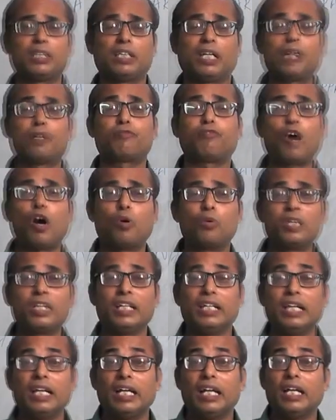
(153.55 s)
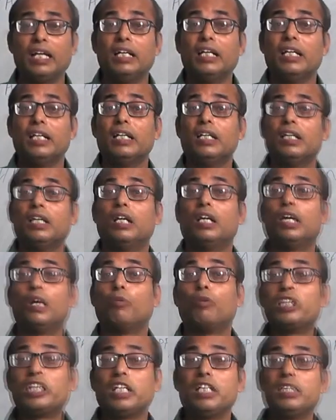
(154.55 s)
are found
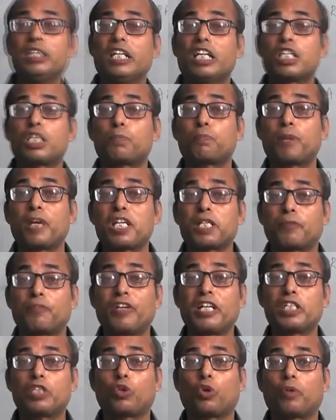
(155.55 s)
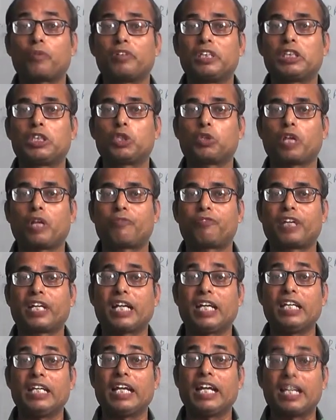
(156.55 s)
within specific
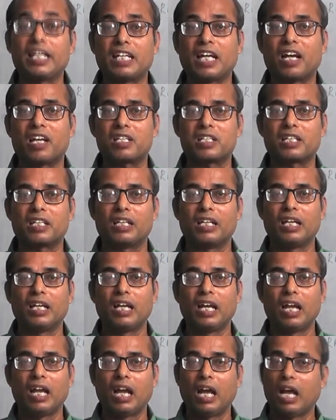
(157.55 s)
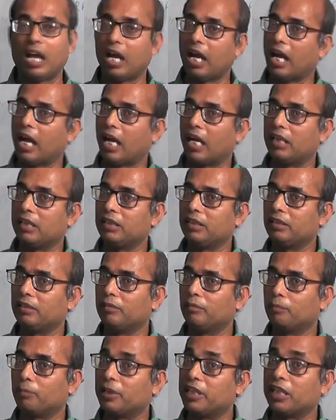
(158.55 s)
geographical areas and
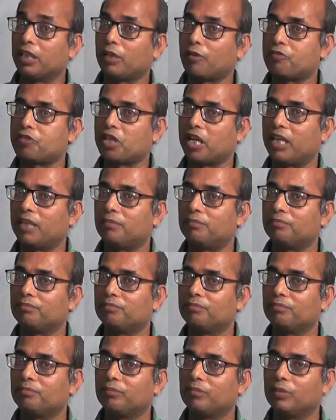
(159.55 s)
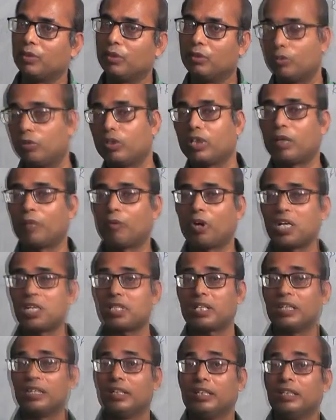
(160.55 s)
period of time. Okay
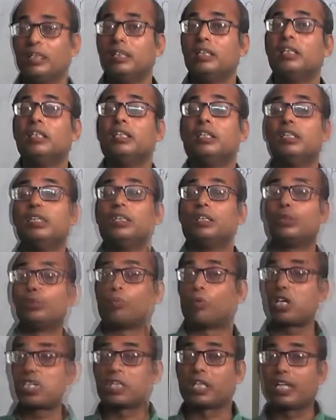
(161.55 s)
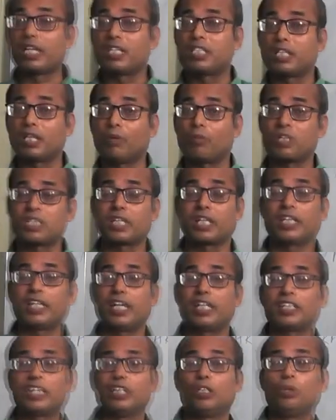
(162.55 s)
boys, so what's the culture? Once again
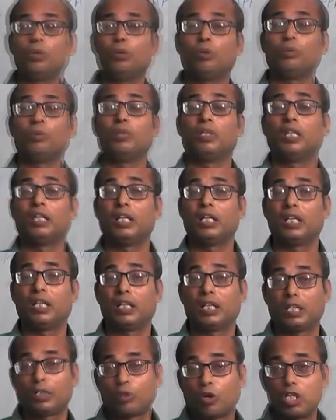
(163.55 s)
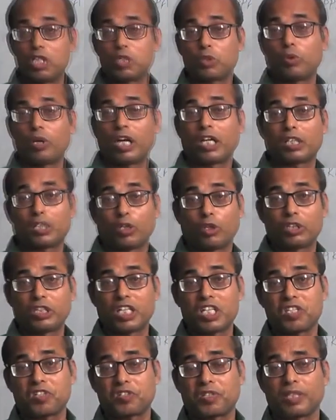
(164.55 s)
I tell you, according to
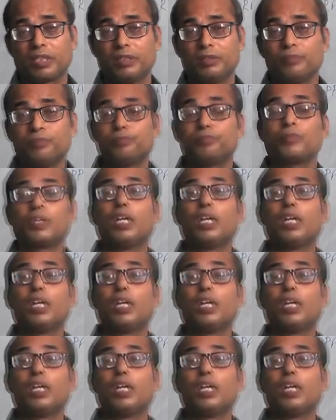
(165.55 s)
archaeologists,